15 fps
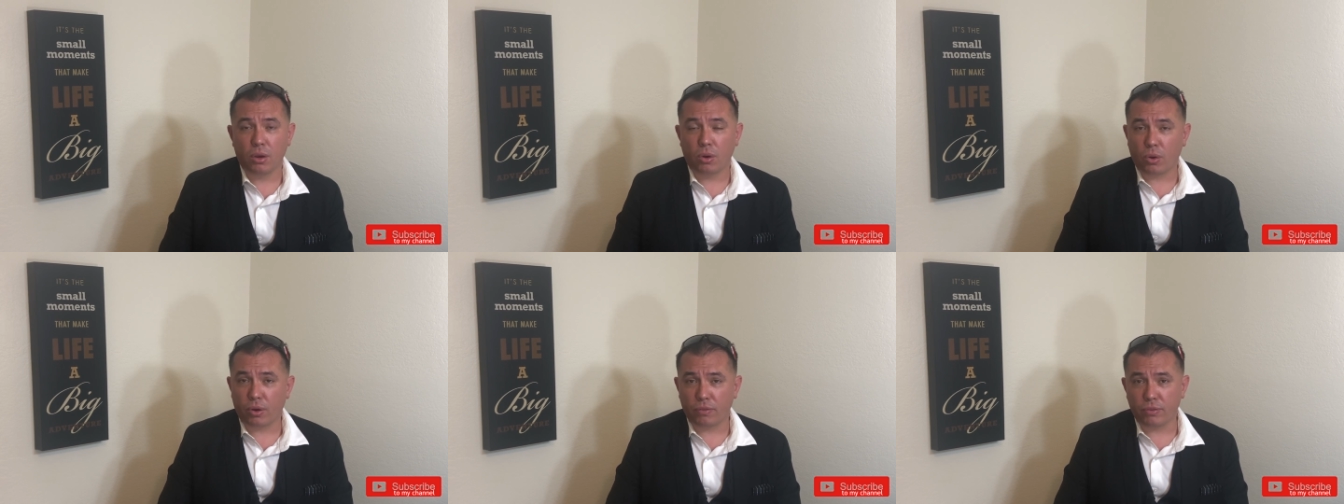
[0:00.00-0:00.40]

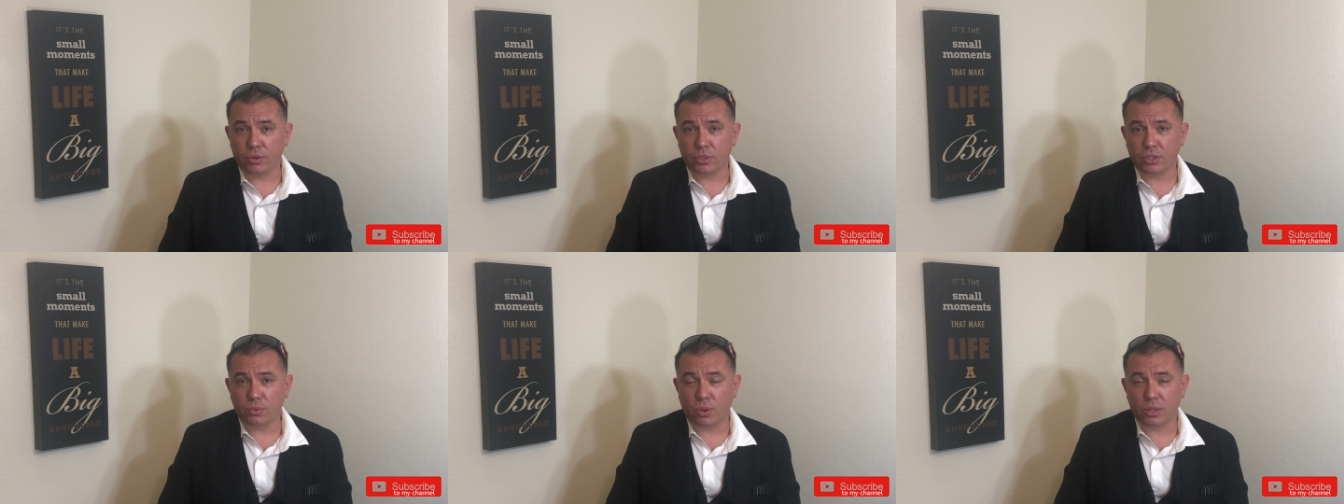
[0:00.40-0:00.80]
or if you
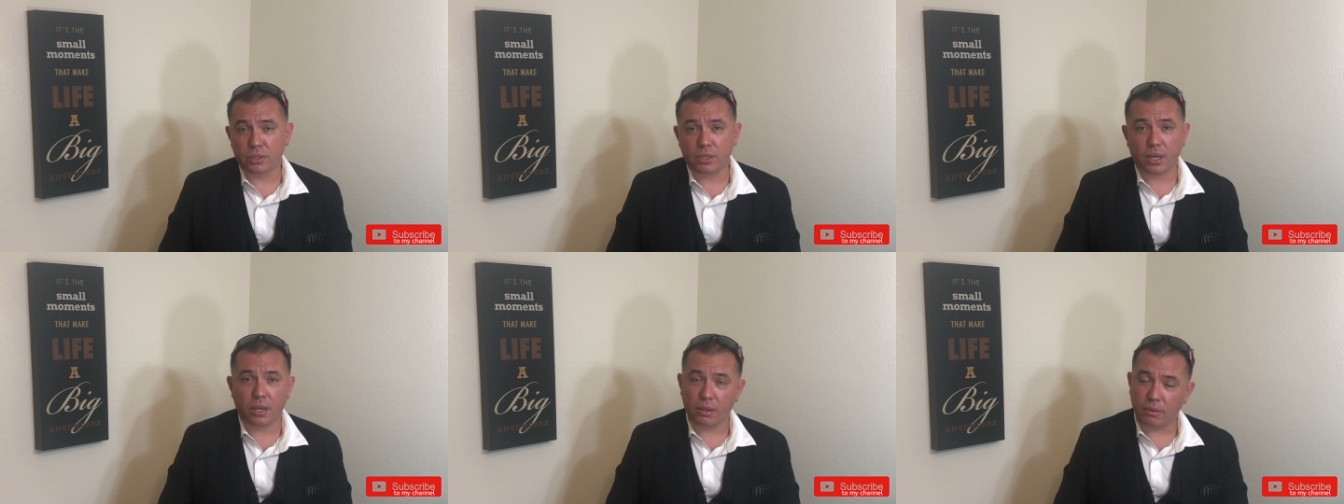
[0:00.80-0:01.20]
just want to
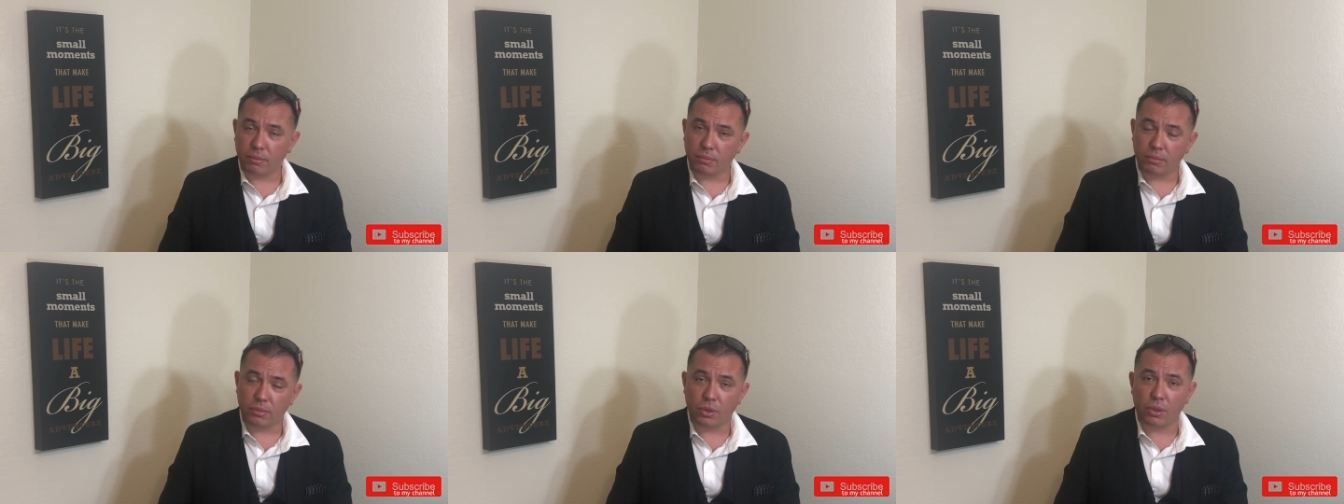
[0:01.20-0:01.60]
say,
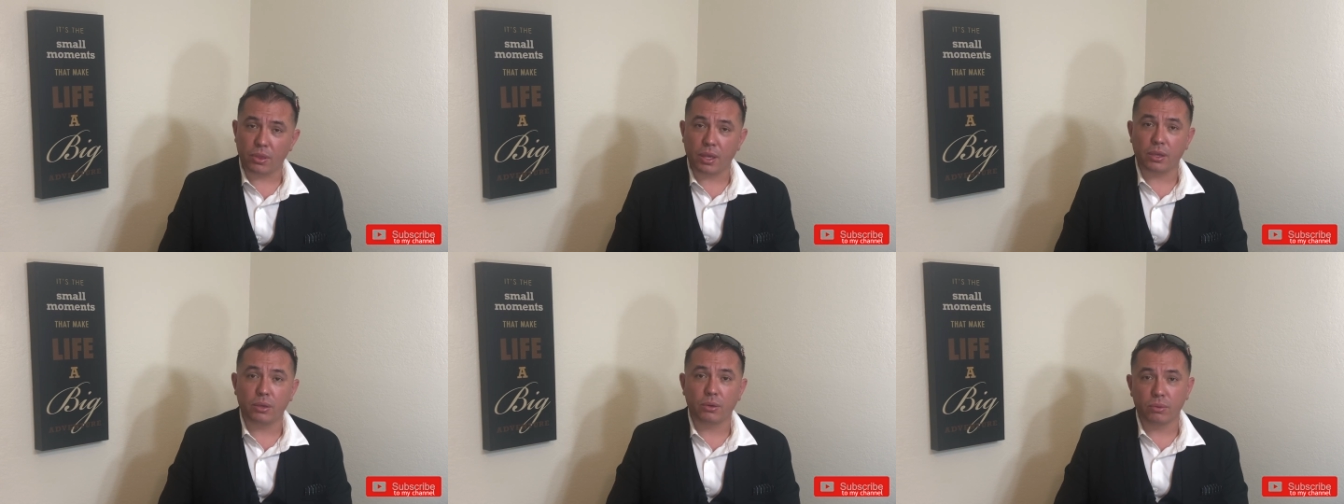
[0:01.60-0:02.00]
no
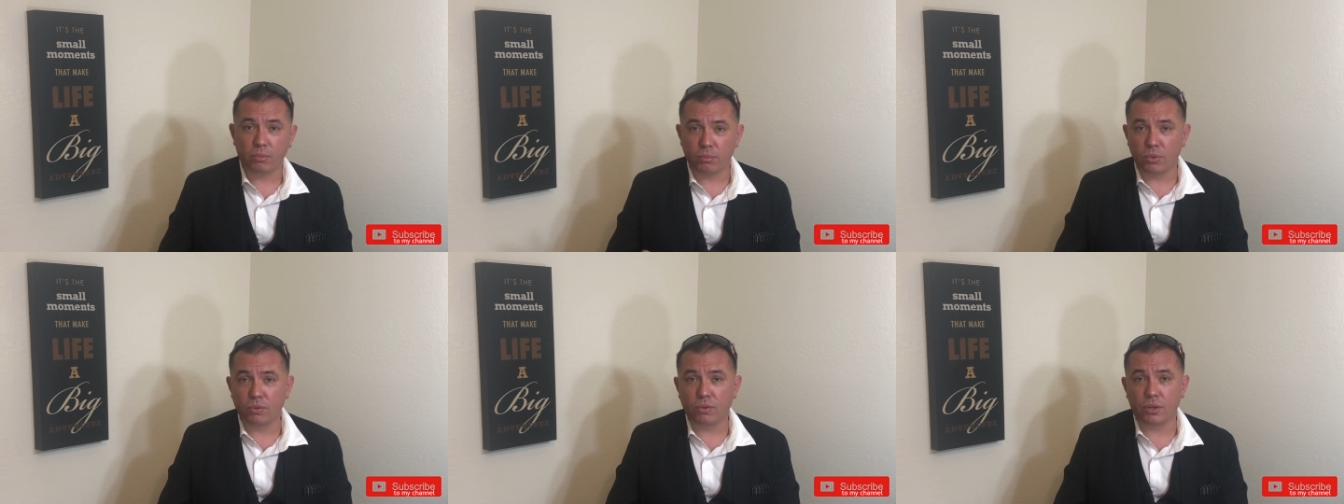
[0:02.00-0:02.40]
thank you,
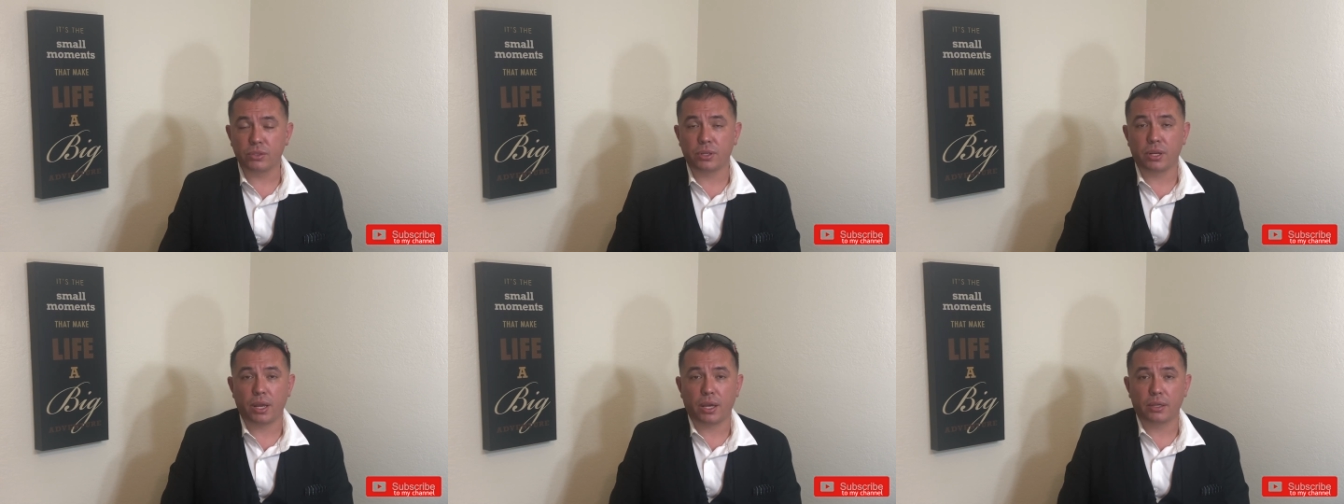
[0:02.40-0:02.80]
move on to
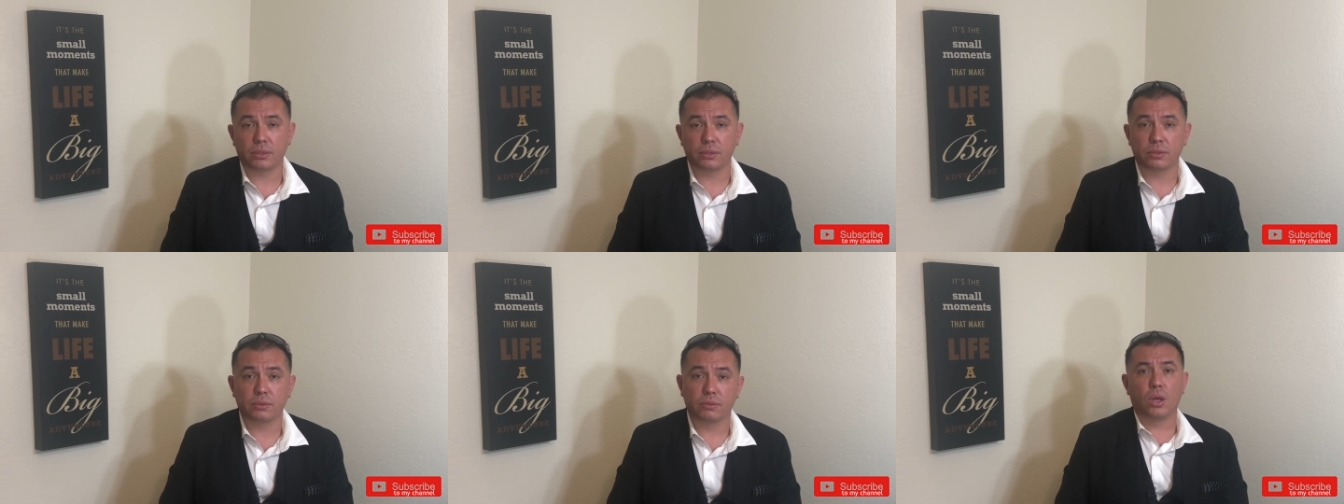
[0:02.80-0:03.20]
the next.